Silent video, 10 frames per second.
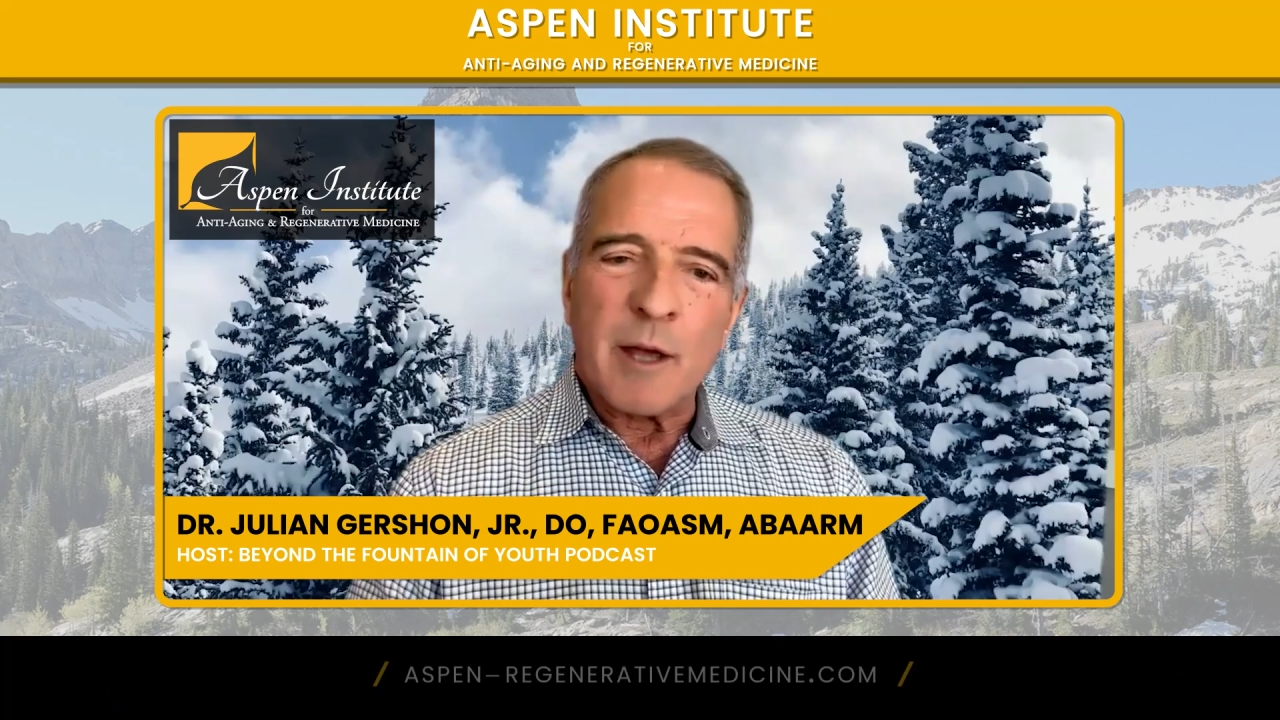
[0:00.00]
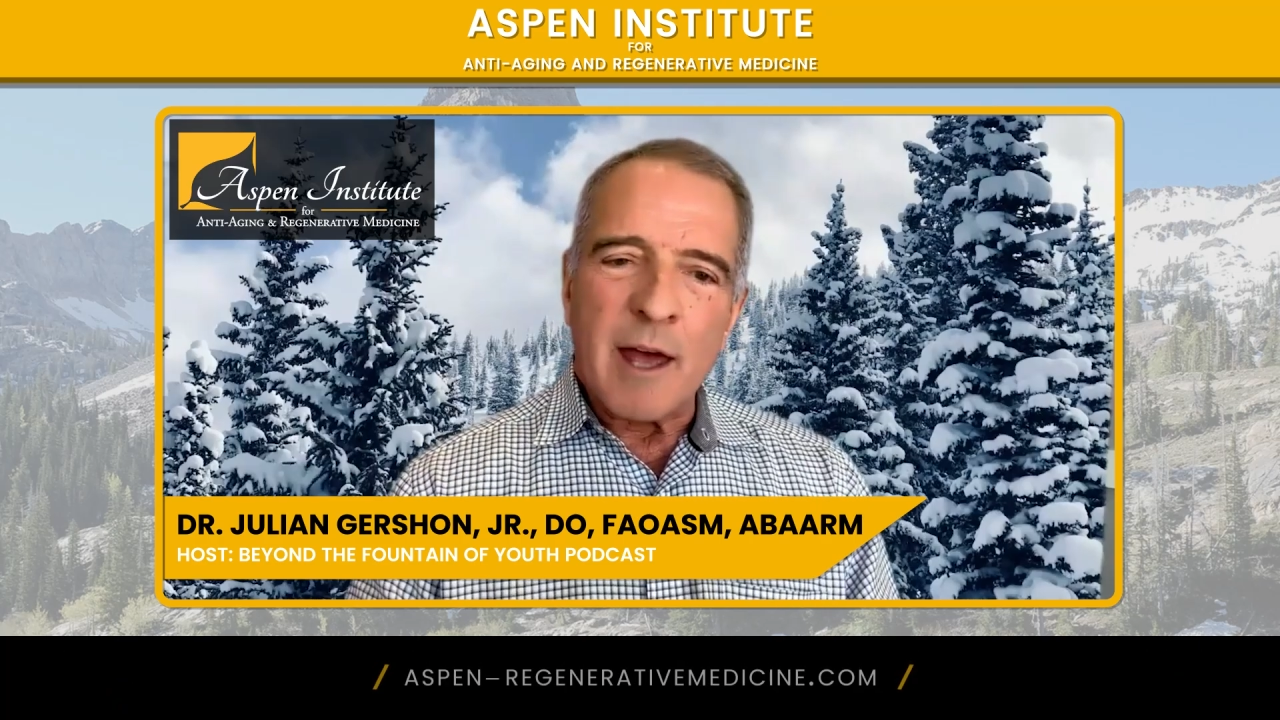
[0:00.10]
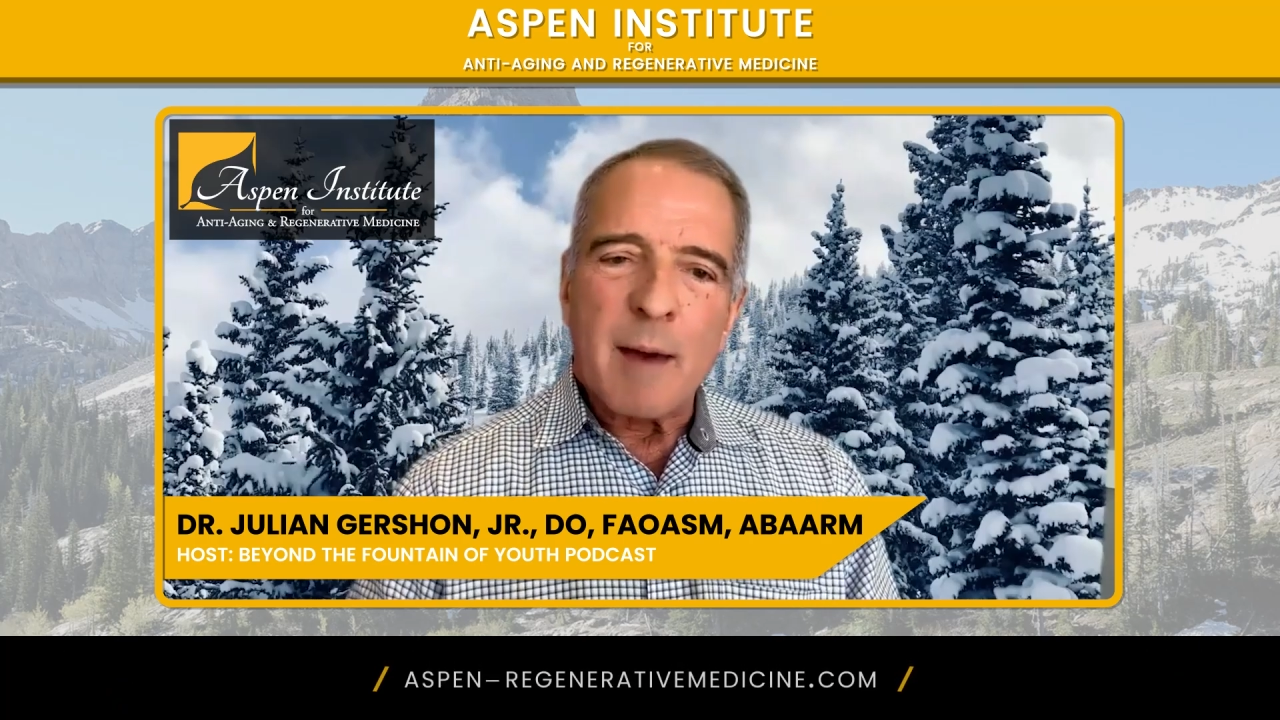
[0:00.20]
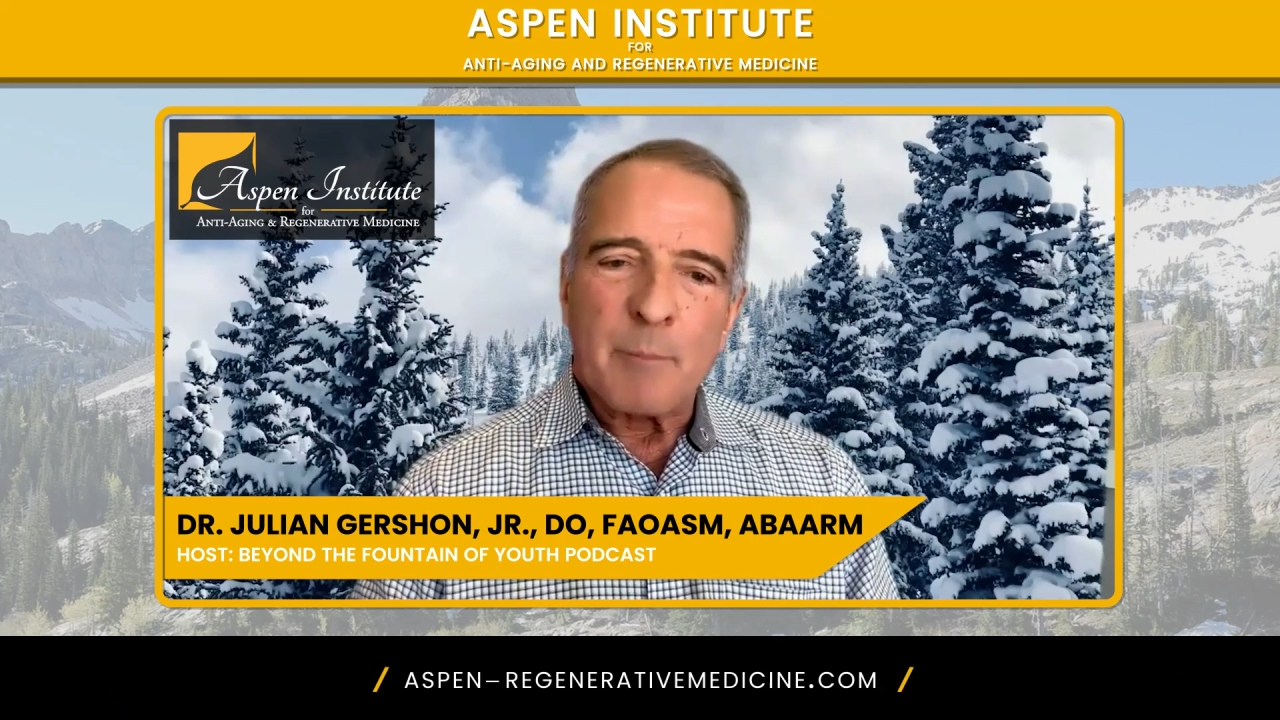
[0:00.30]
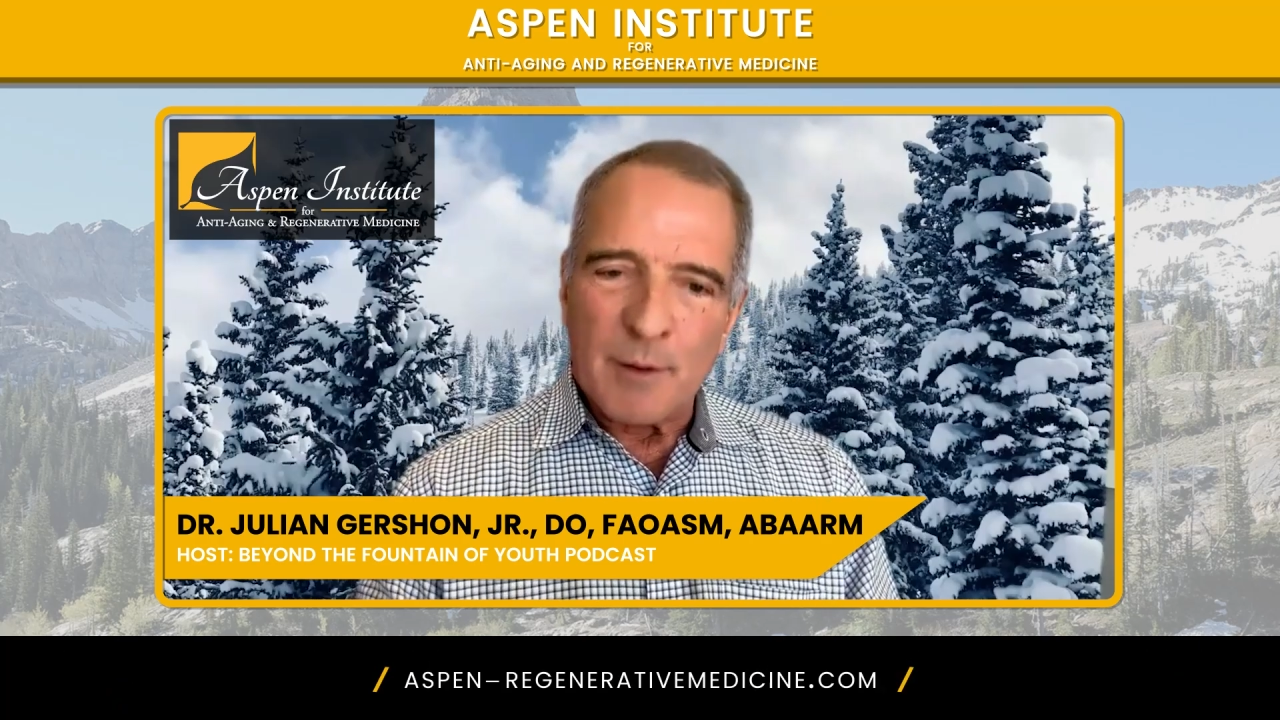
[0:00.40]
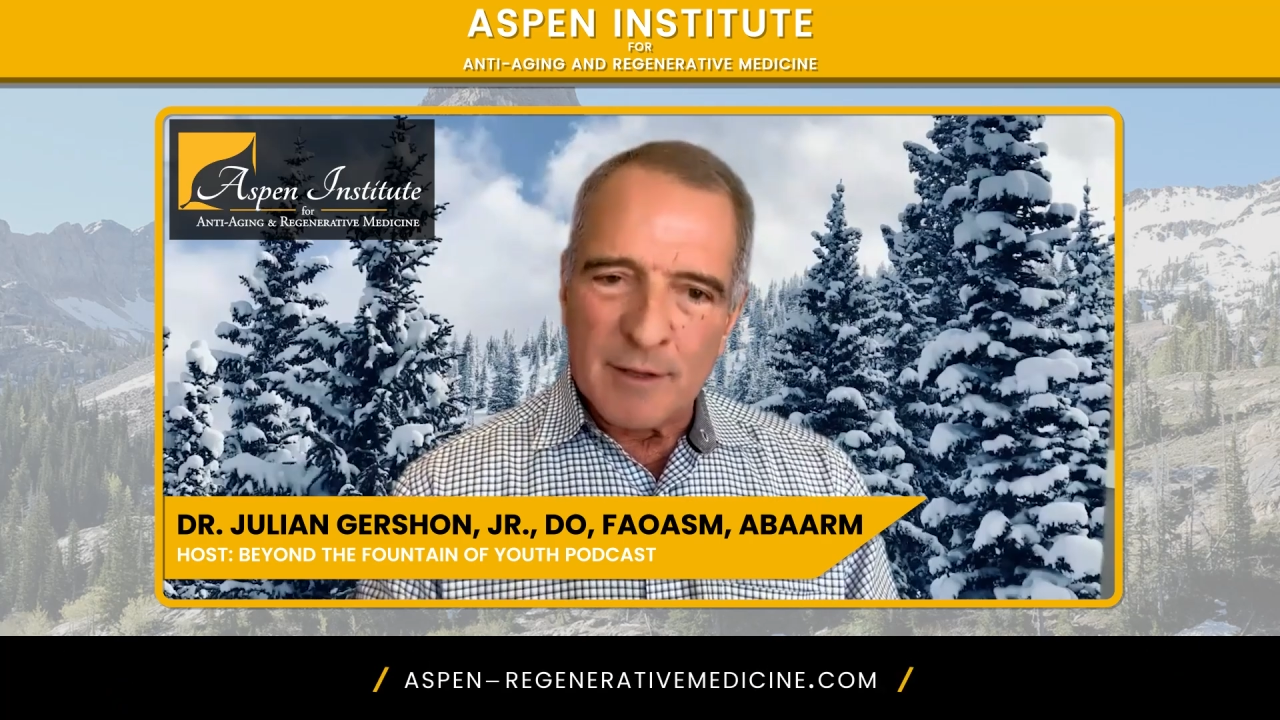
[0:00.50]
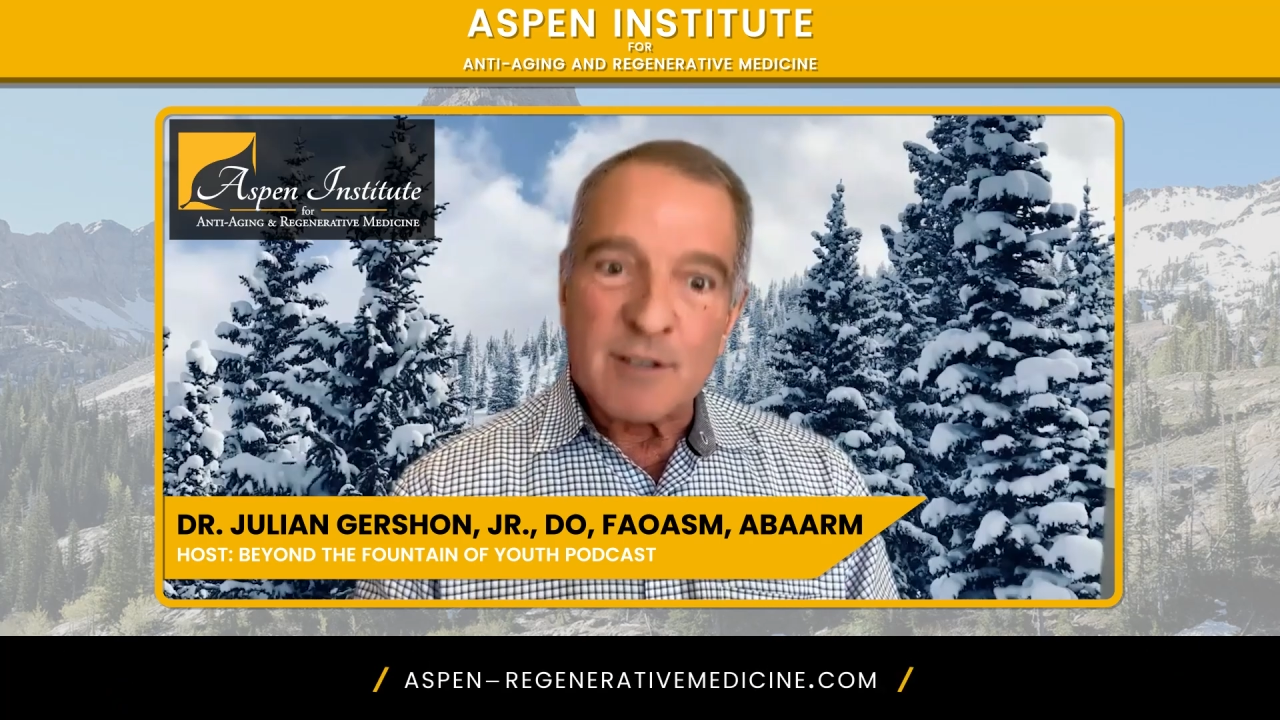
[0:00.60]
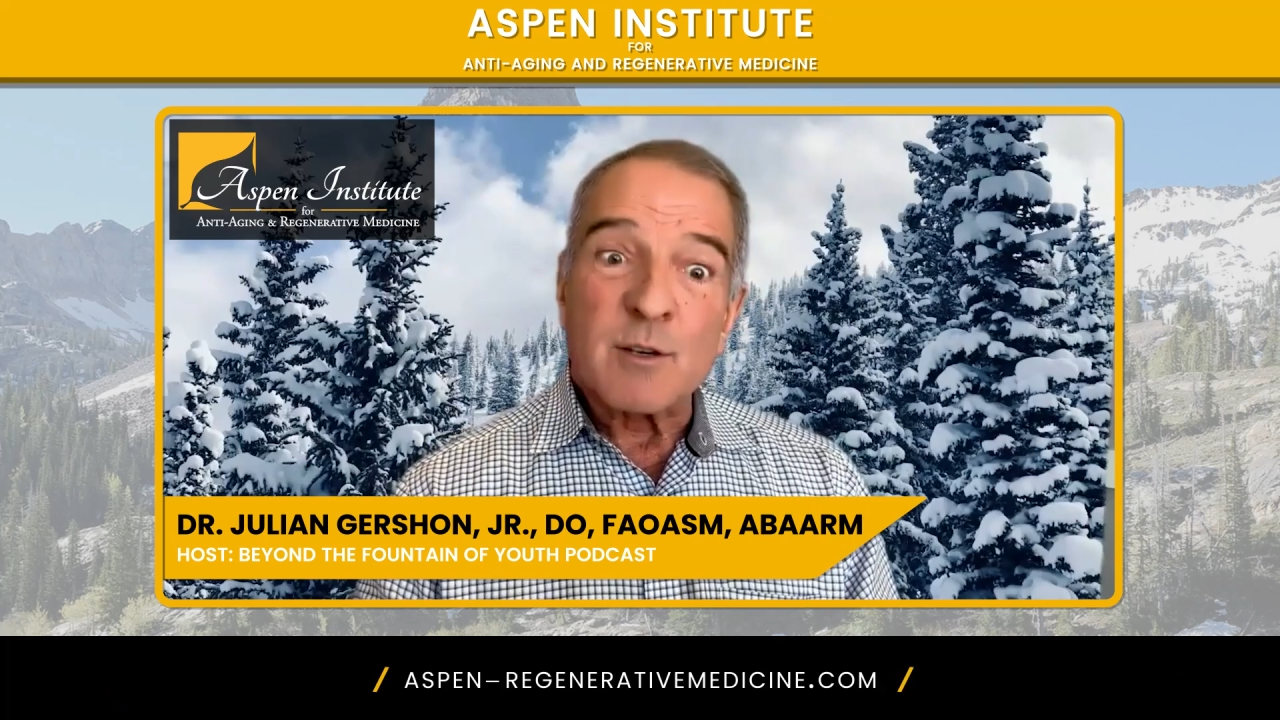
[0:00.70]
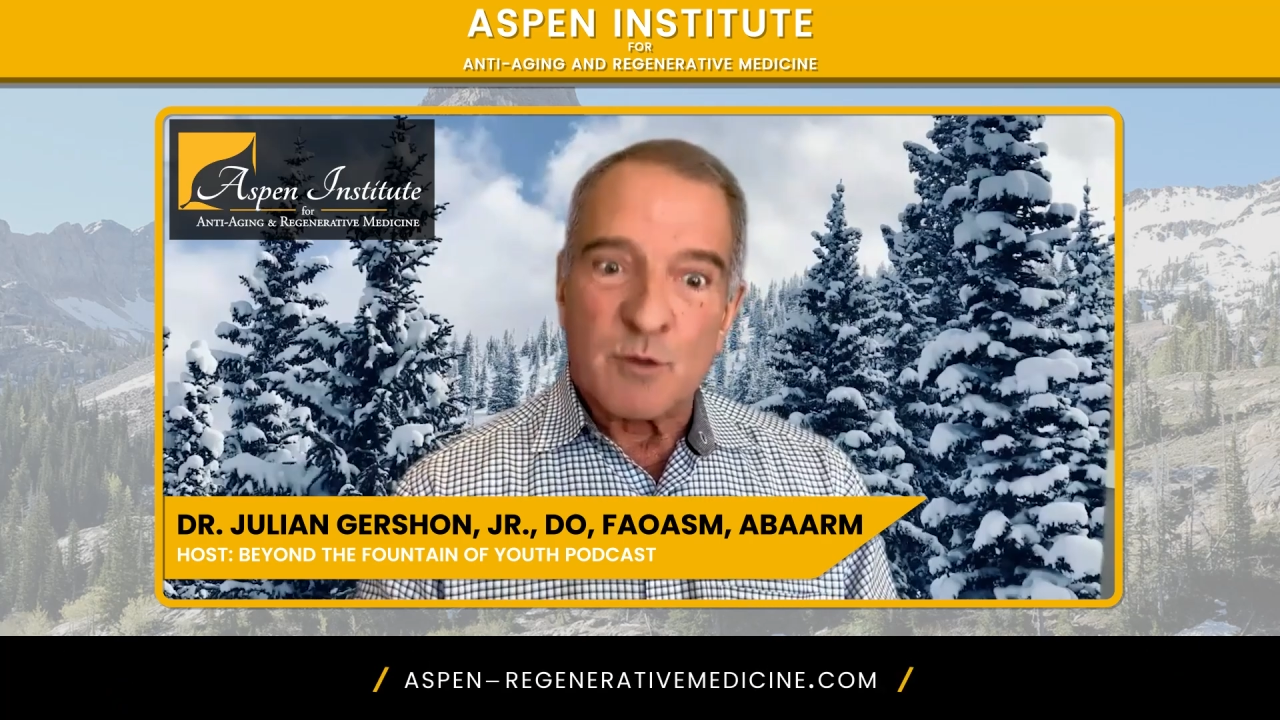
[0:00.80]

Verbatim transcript: to be happy unless